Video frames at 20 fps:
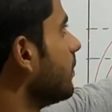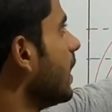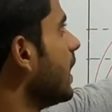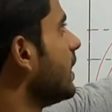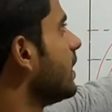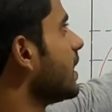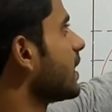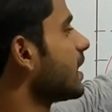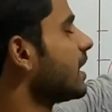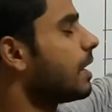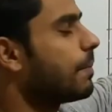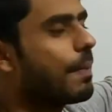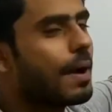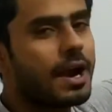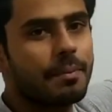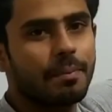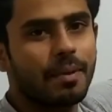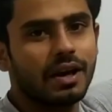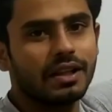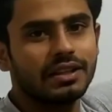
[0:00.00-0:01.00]
It doesn't
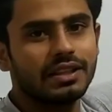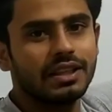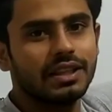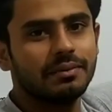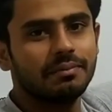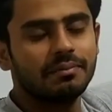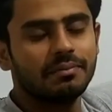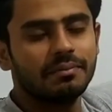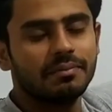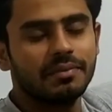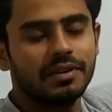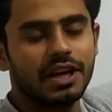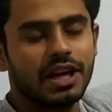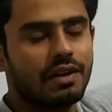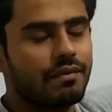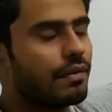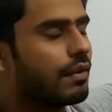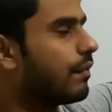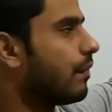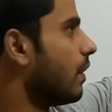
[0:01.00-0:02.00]
depend upon the rate
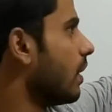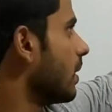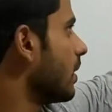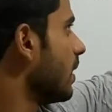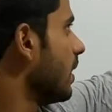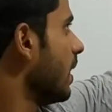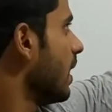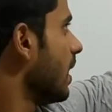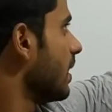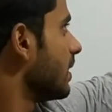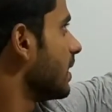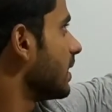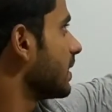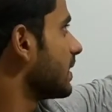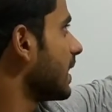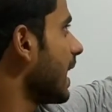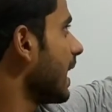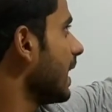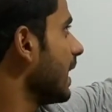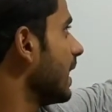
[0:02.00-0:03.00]
of infusion. The
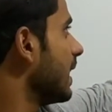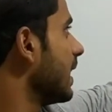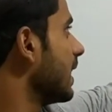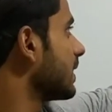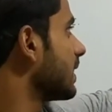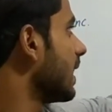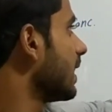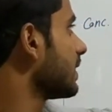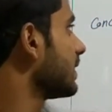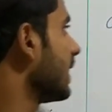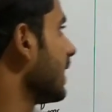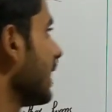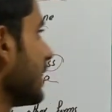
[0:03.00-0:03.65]
third thing